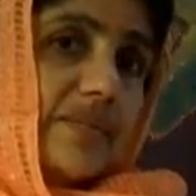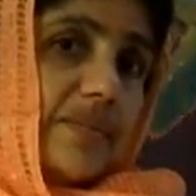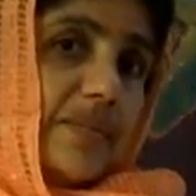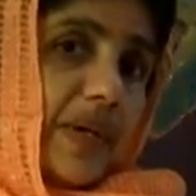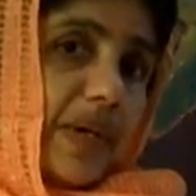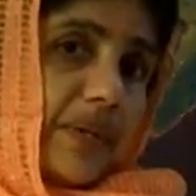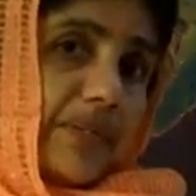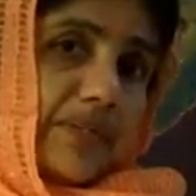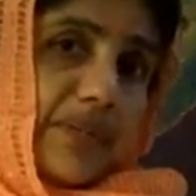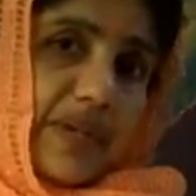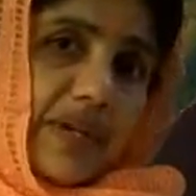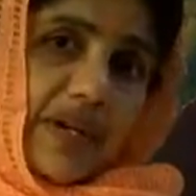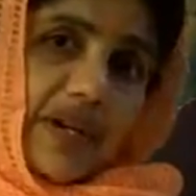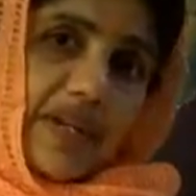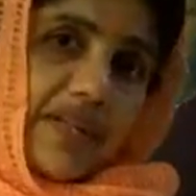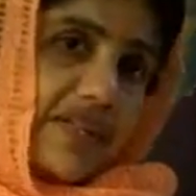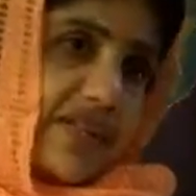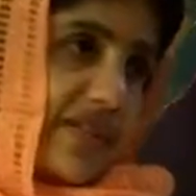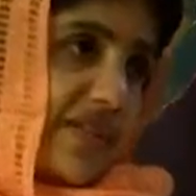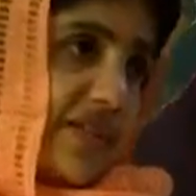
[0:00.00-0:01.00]

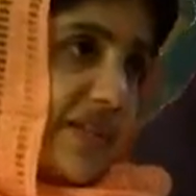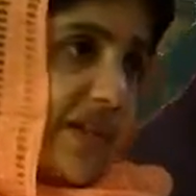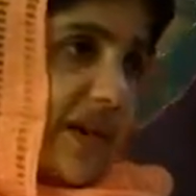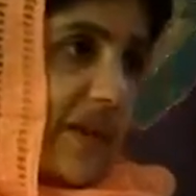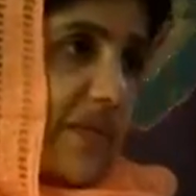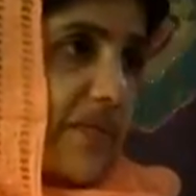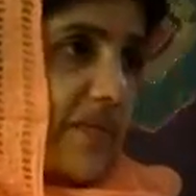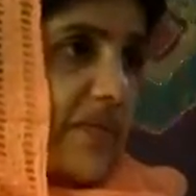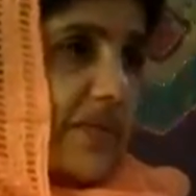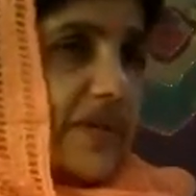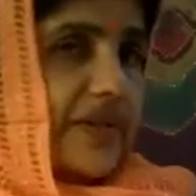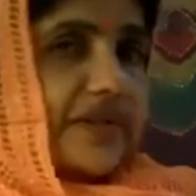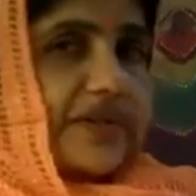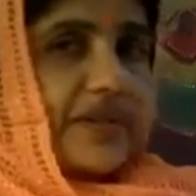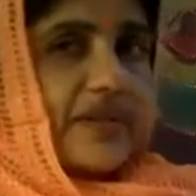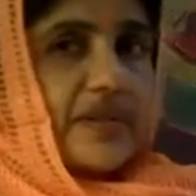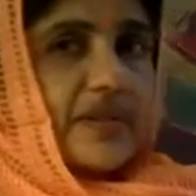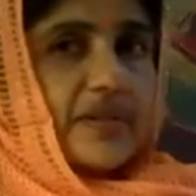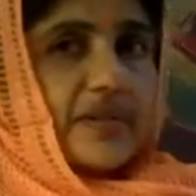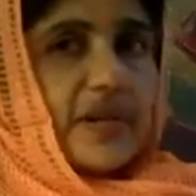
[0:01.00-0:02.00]
parampara is described
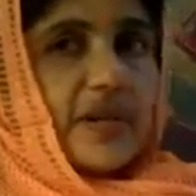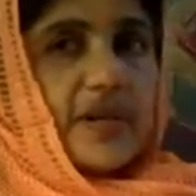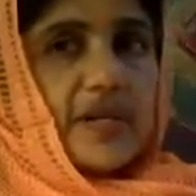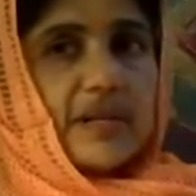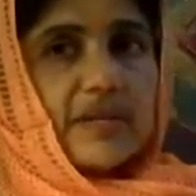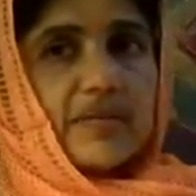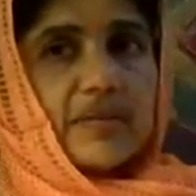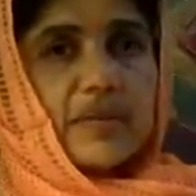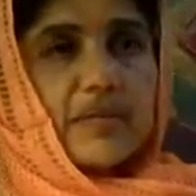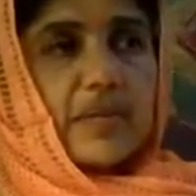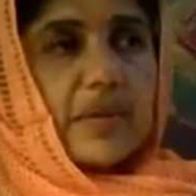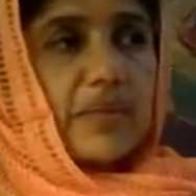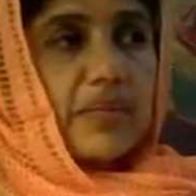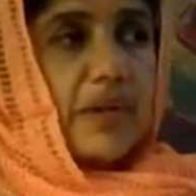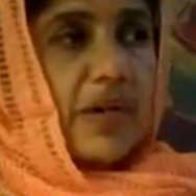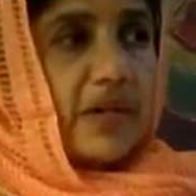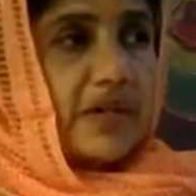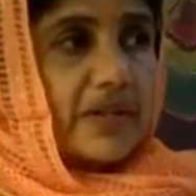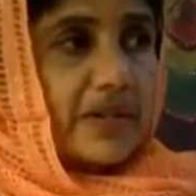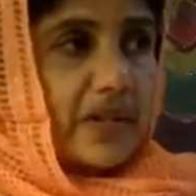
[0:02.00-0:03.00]
first, starting with
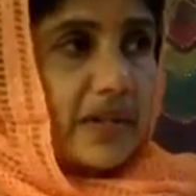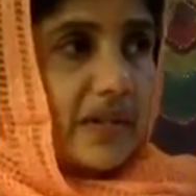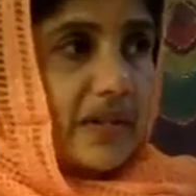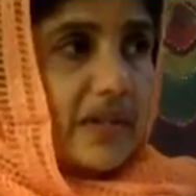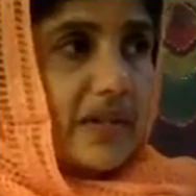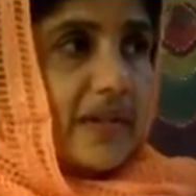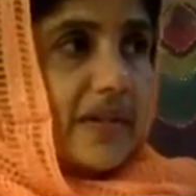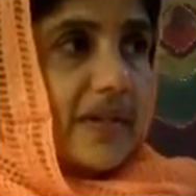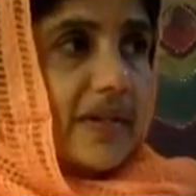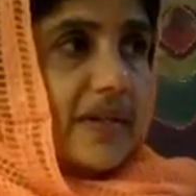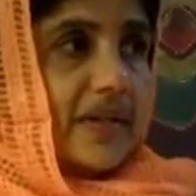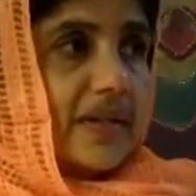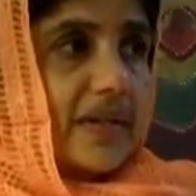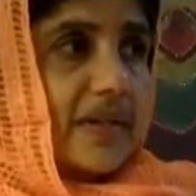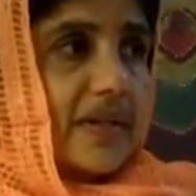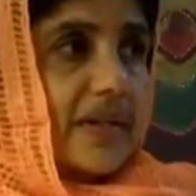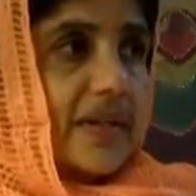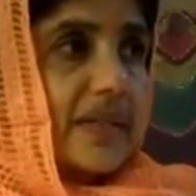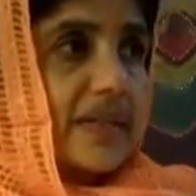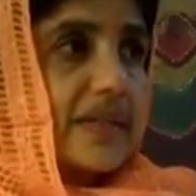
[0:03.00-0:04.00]
Brahmaji,
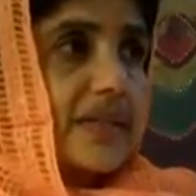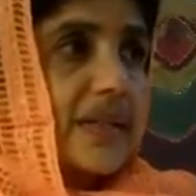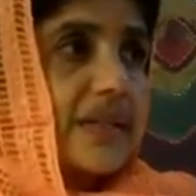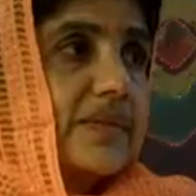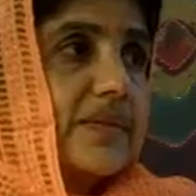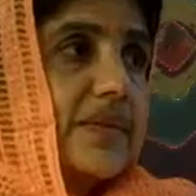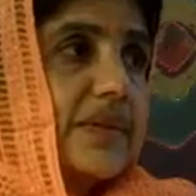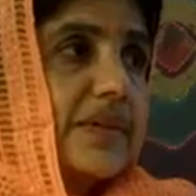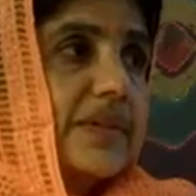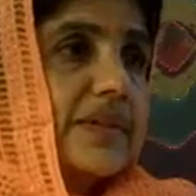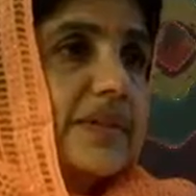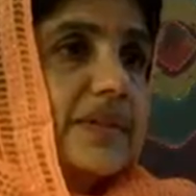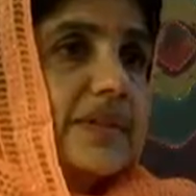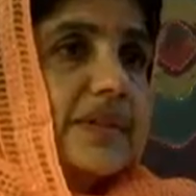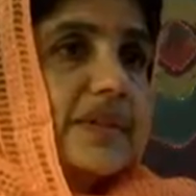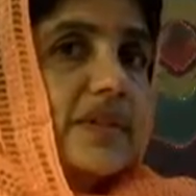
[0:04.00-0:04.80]
and then what?